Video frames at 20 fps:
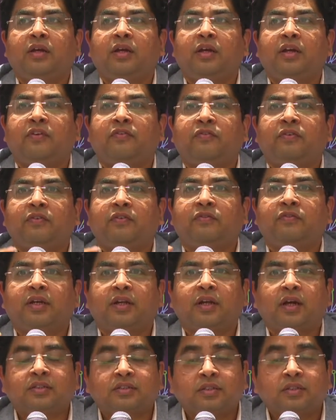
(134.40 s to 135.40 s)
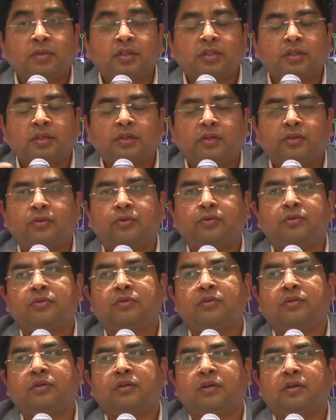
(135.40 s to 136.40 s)
if there are some other
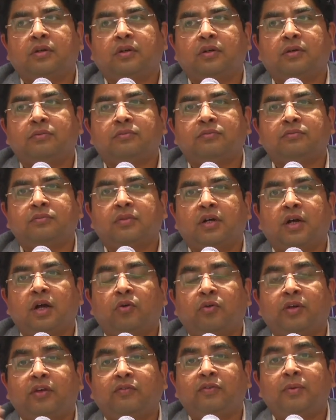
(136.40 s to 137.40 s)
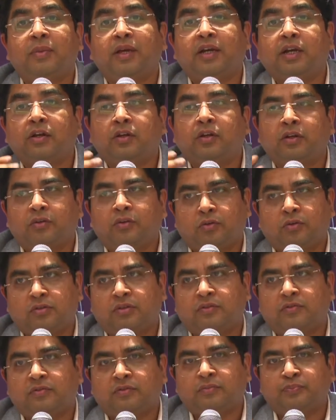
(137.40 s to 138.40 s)
issues, how can we make it
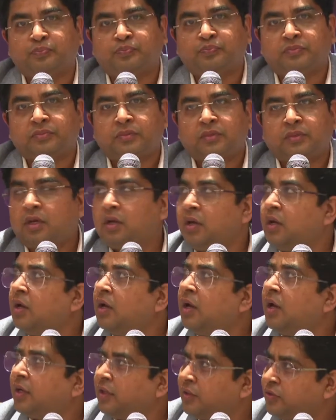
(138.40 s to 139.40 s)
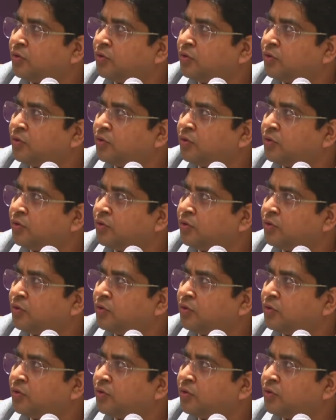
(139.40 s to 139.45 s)
inclusive? I can